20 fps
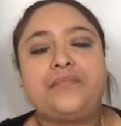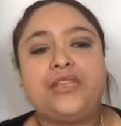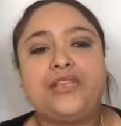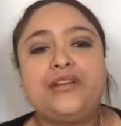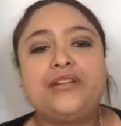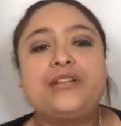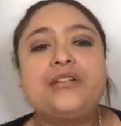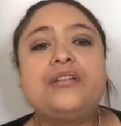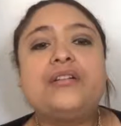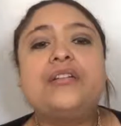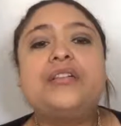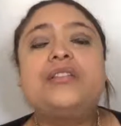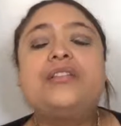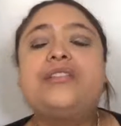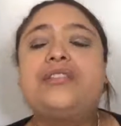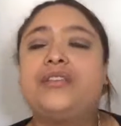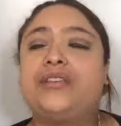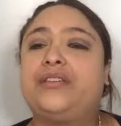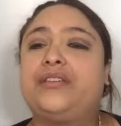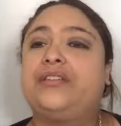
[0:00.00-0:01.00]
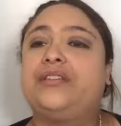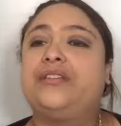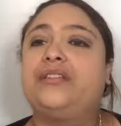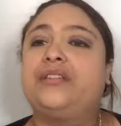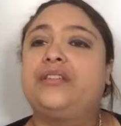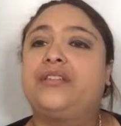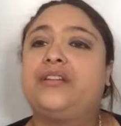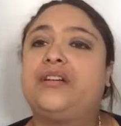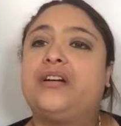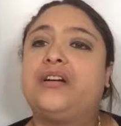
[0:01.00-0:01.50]
you're going to
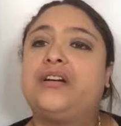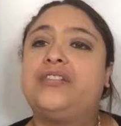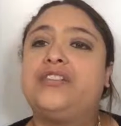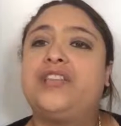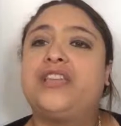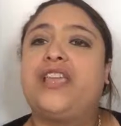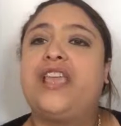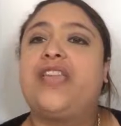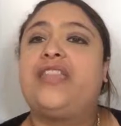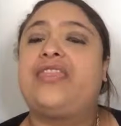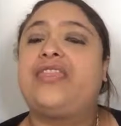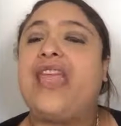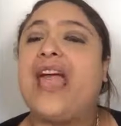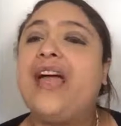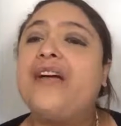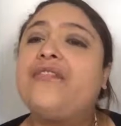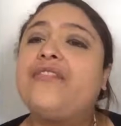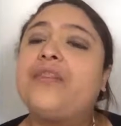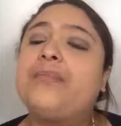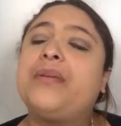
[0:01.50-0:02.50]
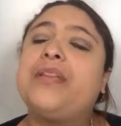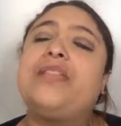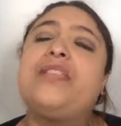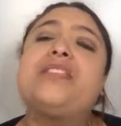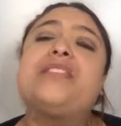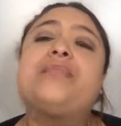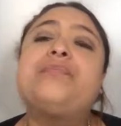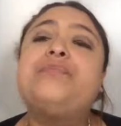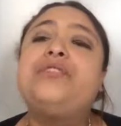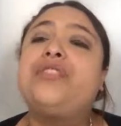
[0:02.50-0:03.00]
conjugate that verb in the
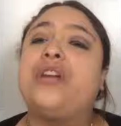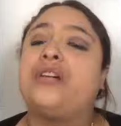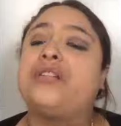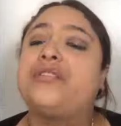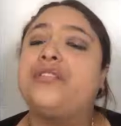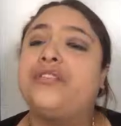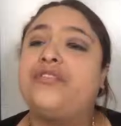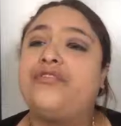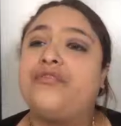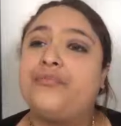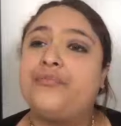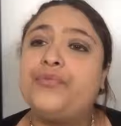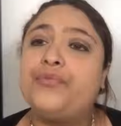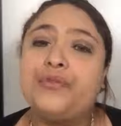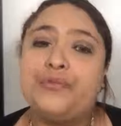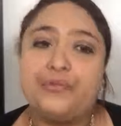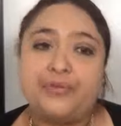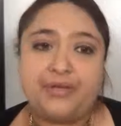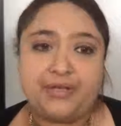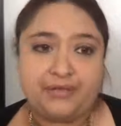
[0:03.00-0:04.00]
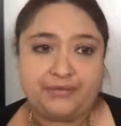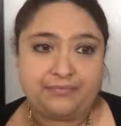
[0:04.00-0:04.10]
subjunctive mood.